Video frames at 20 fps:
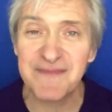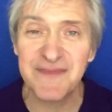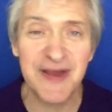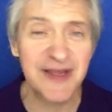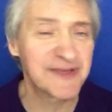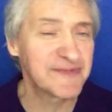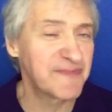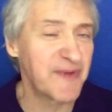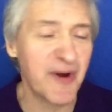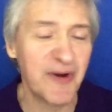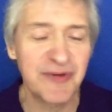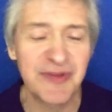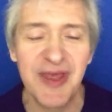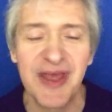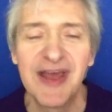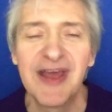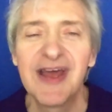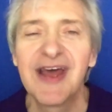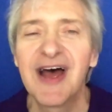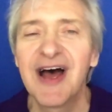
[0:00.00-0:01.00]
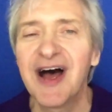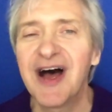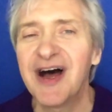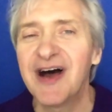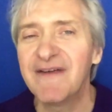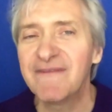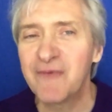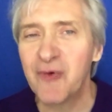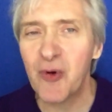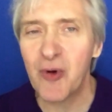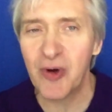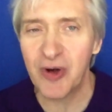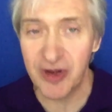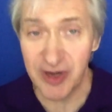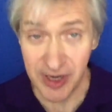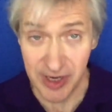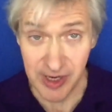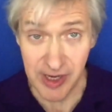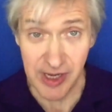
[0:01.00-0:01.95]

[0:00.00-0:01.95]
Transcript: It's both uh, for